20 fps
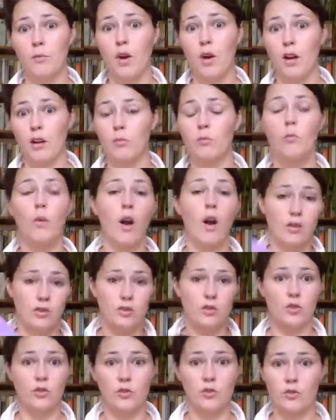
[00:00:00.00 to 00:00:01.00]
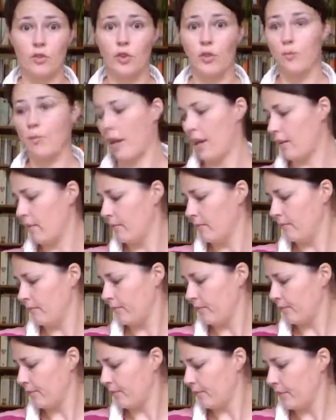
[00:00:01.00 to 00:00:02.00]
whilst you're grooming.
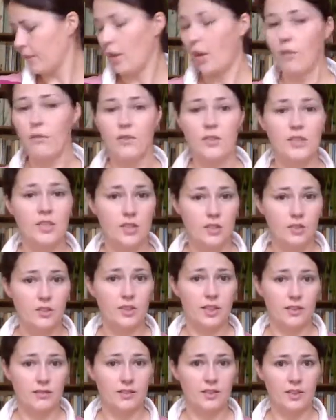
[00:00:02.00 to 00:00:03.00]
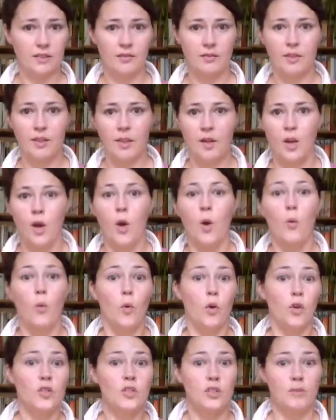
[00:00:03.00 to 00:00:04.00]
Obviously you still have to
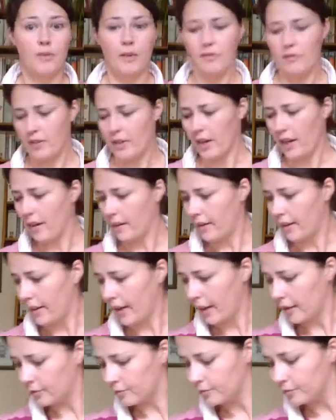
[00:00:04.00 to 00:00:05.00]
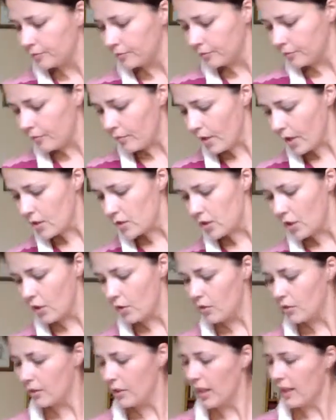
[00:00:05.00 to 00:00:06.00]
wash them every now and again.
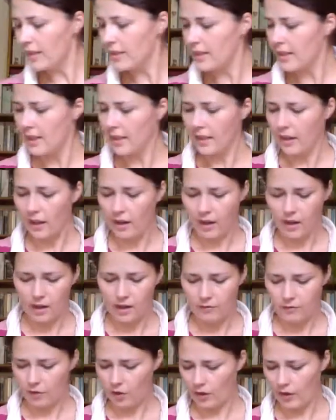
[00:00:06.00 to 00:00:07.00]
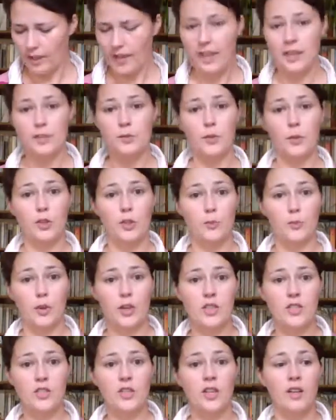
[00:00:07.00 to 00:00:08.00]
So the next thing I've got in here is body
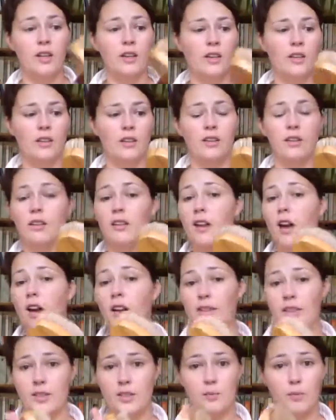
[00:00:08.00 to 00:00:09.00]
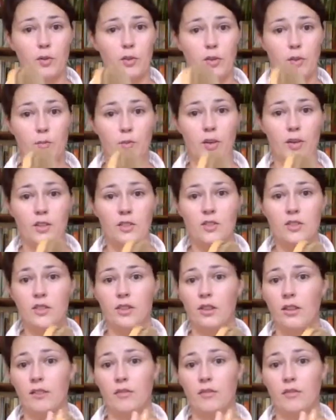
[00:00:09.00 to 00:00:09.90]
brush. Like this body brush,